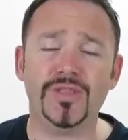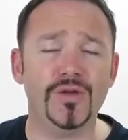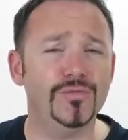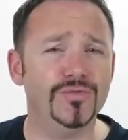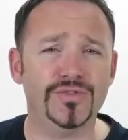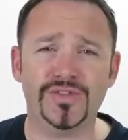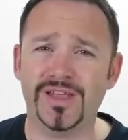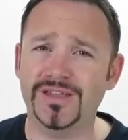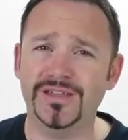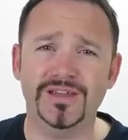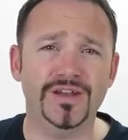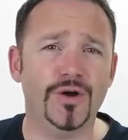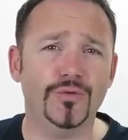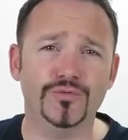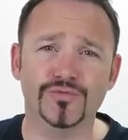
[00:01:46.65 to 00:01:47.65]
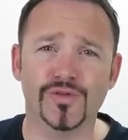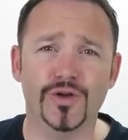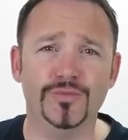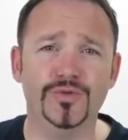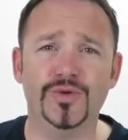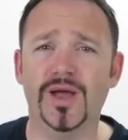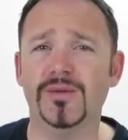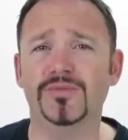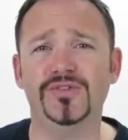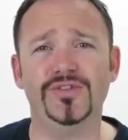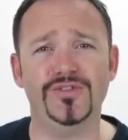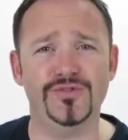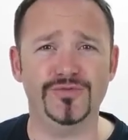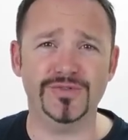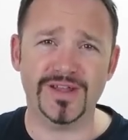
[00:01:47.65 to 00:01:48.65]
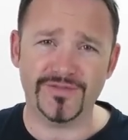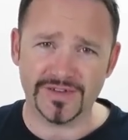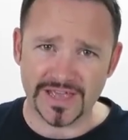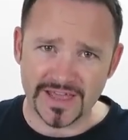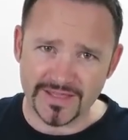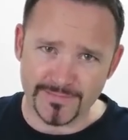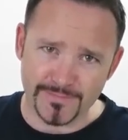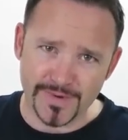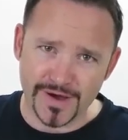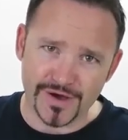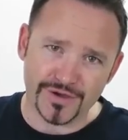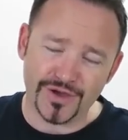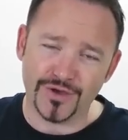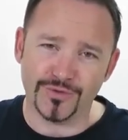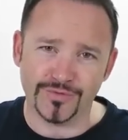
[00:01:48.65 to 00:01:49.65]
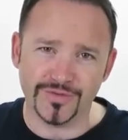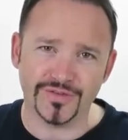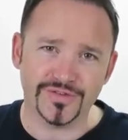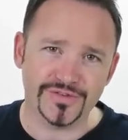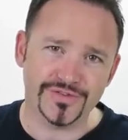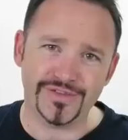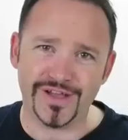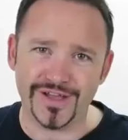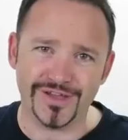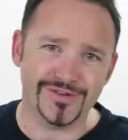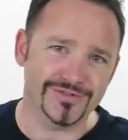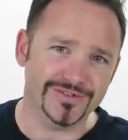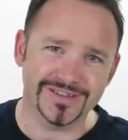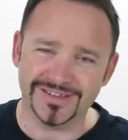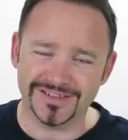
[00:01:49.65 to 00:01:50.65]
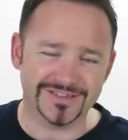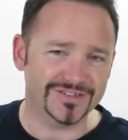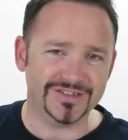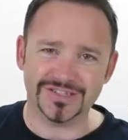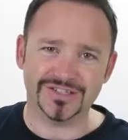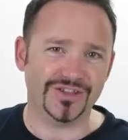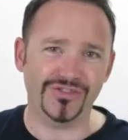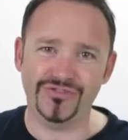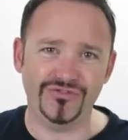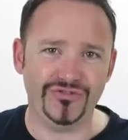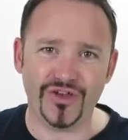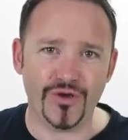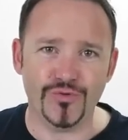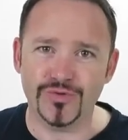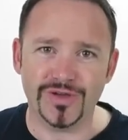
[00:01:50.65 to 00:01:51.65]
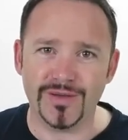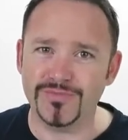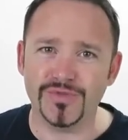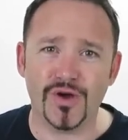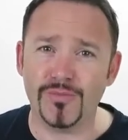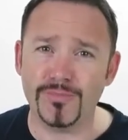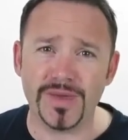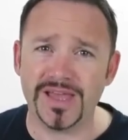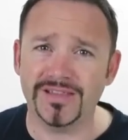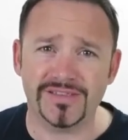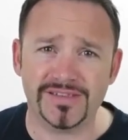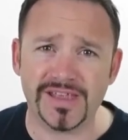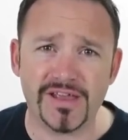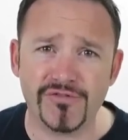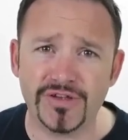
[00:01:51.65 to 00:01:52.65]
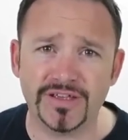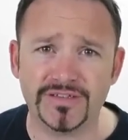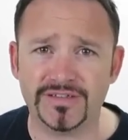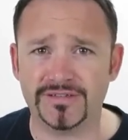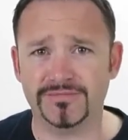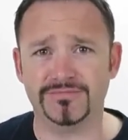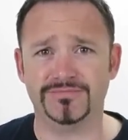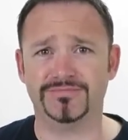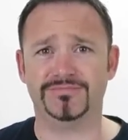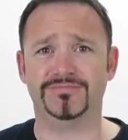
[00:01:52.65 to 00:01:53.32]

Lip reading: Don't send in old rope to Amazon. You'll never get the barcode to stay on. It's just a joke. I'm not being serious.